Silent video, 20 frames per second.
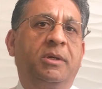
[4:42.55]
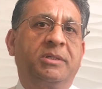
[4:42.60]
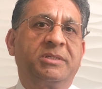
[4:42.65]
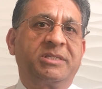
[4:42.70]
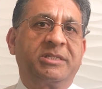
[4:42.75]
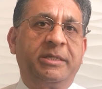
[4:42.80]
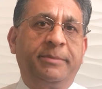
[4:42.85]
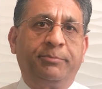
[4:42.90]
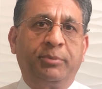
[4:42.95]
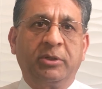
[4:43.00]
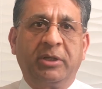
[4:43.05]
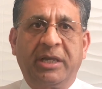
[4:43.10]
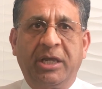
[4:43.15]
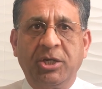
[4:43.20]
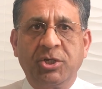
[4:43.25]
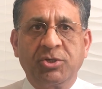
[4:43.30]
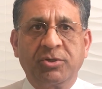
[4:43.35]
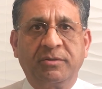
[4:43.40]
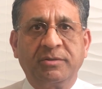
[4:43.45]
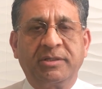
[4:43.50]

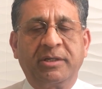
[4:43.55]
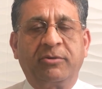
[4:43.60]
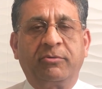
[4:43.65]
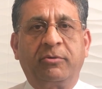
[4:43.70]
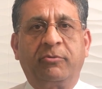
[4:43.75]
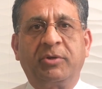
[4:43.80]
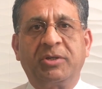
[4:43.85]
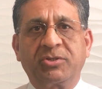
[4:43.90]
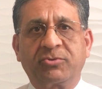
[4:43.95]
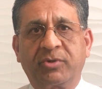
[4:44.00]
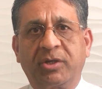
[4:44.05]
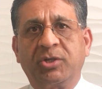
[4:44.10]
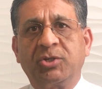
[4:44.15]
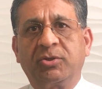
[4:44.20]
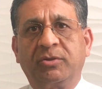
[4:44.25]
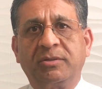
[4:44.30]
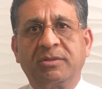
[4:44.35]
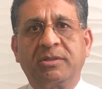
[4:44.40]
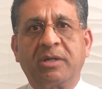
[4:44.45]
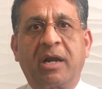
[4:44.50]
stipulations and
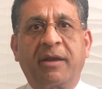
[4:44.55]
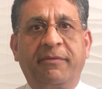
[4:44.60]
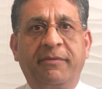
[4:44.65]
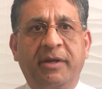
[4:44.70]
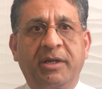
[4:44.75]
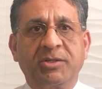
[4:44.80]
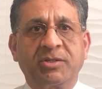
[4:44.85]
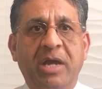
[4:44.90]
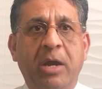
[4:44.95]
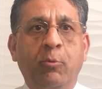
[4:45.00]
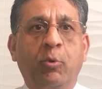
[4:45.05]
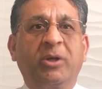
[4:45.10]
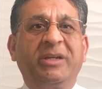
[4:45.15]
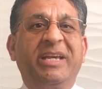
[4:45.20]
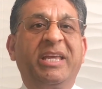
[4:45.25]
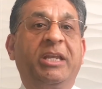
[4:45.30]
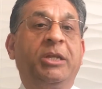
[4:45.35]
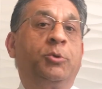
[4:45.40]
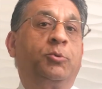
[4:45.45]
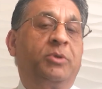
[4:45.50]
restrictions are there, so I won't
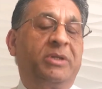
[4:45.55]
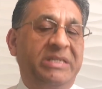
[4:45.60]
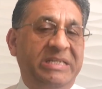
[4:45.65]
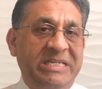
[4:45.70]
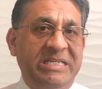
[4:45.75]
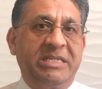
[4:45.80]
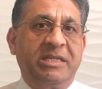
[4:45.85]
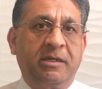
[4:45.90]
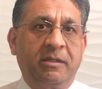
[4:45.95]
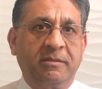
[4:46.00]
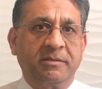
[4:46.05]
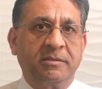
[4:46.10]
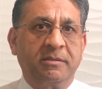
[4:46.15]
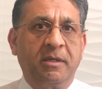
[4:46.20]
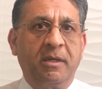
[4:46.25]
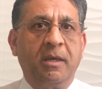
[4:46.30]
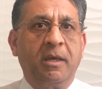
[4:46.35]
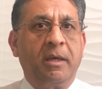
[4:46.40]
get into the details.